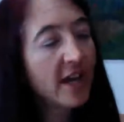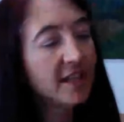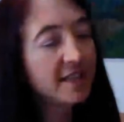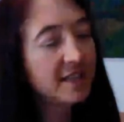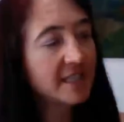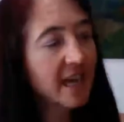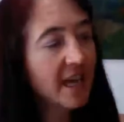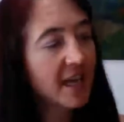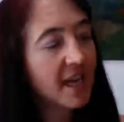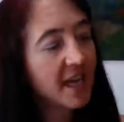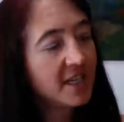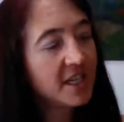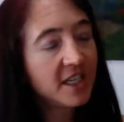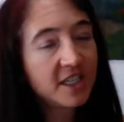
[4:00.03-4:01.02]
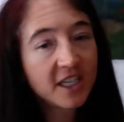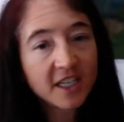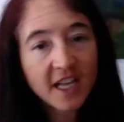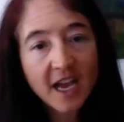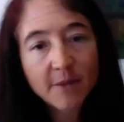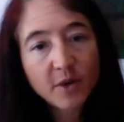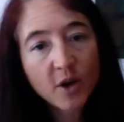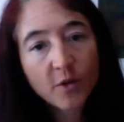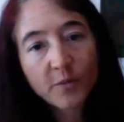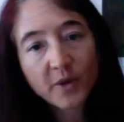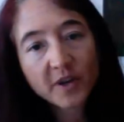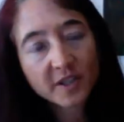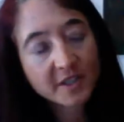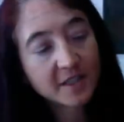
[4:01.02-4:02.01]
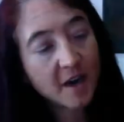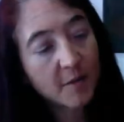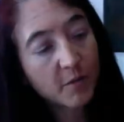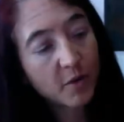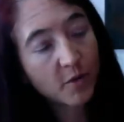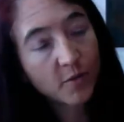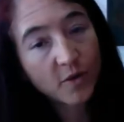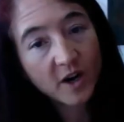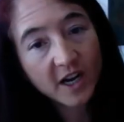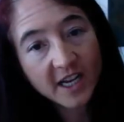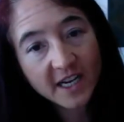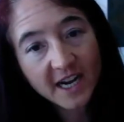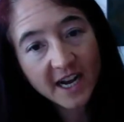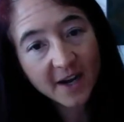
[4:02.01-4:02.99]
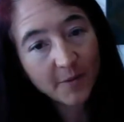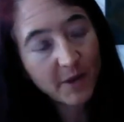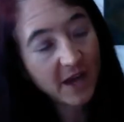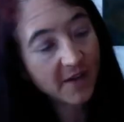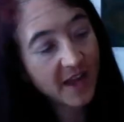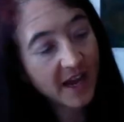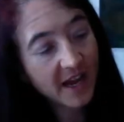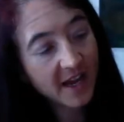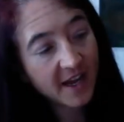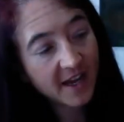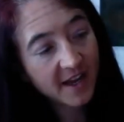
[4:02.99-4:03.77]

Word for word: and say teaching lab notebooks number one. How about that?